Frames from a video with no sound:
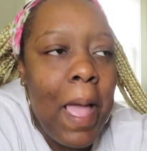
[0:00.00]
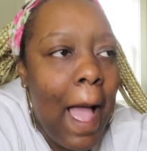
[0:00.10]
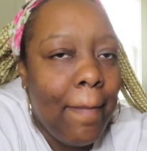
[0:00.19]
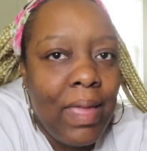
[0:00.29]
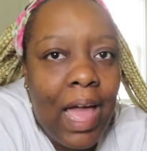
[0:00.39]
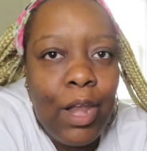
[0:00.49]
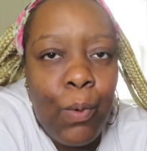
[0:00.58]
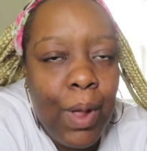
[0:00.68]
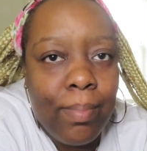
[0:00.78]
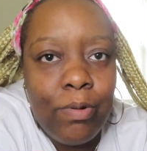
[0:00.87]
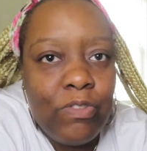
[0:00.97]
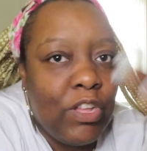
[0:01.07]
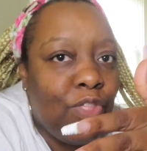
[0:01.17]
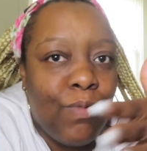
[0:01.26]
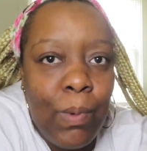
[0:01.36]
I mean, I know we
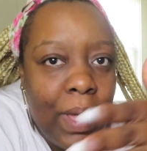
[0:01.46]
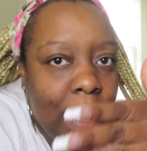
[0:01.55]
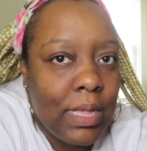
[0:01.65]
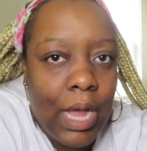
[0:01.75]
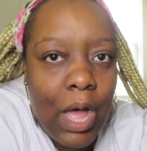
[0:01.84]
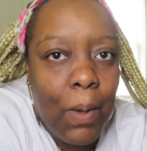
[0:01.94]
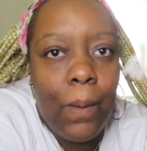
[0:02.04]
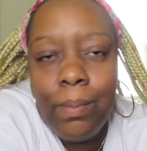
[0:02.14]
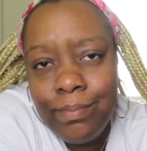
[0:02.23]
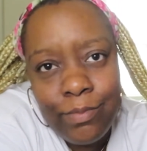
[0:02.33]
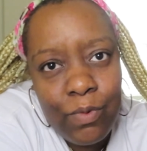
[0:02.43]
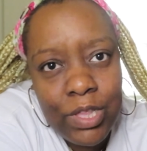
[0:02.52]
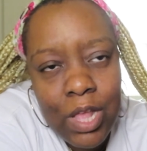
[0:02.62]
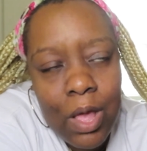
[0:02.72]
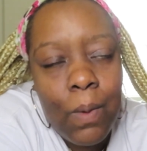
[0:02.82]
approaching three weeks ago or
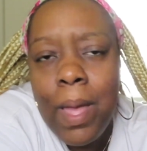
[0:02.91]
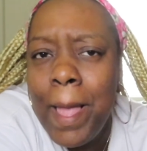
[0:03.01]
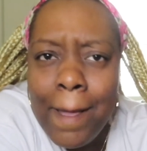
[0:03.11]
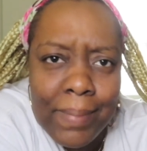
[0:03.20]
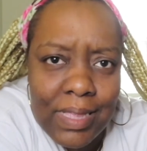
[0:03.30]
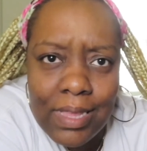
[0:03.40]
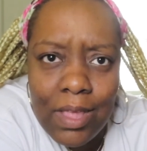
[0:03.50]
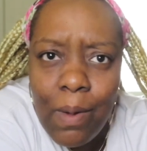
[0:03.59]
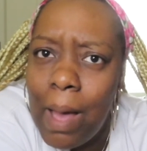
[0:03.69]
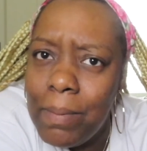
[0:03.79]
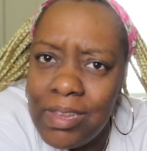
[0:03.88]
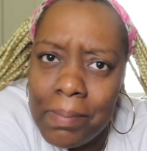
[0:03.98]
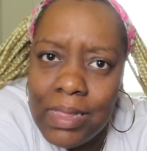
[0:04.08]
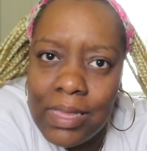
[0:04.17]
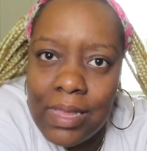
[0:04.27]
so, but still, how was your
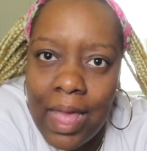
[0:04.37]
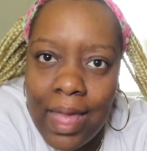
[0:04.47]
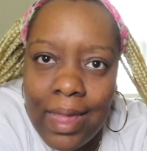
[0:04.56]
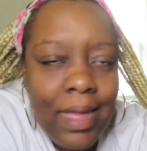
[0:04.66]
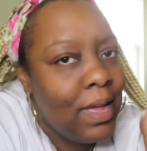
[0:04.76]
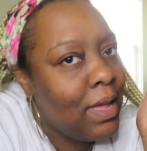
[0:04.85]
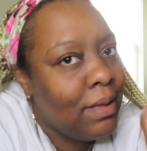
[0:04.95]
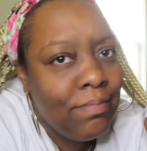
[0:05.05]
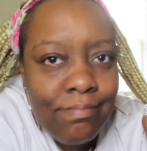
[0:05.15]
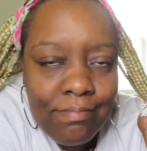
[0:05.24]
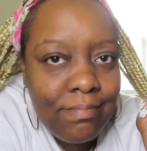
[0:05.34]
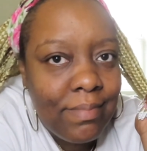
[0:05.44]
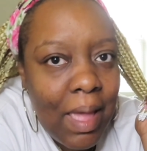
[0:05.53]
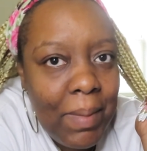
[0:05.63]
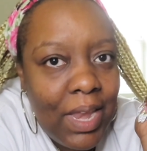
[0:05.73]
Mother's Day?
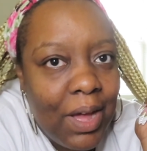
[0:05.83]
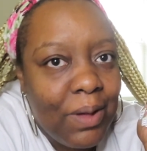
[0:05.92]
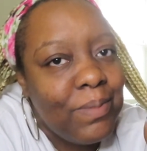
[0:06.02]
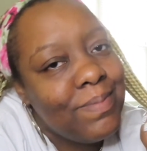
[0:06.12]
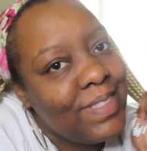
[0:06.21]
Let me know.